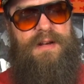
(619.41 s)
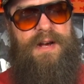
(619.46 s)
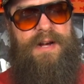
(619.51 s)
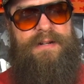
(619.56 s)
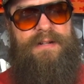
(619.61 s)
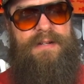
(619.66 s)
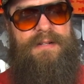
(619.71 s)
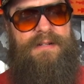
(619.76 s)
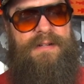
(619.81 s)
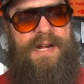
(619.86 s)
I
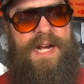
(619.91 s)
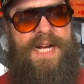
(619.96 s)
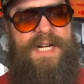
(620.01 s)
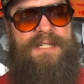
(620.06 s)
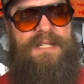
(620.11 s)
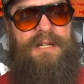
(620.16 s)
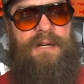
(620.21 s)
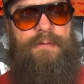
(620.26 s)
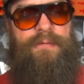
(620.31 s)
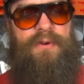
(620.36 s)
didn't
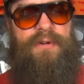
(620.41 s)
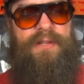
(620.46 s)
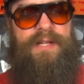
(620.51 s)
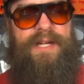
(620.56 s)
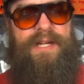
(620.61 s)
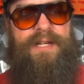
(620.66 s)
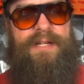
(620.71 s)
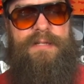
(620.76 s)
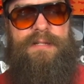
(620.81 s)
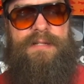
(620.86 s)
ask for
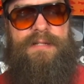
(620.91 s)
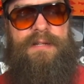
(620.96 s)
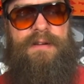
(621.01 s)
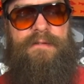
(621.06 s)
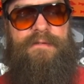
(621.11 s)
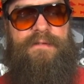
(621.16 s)
these.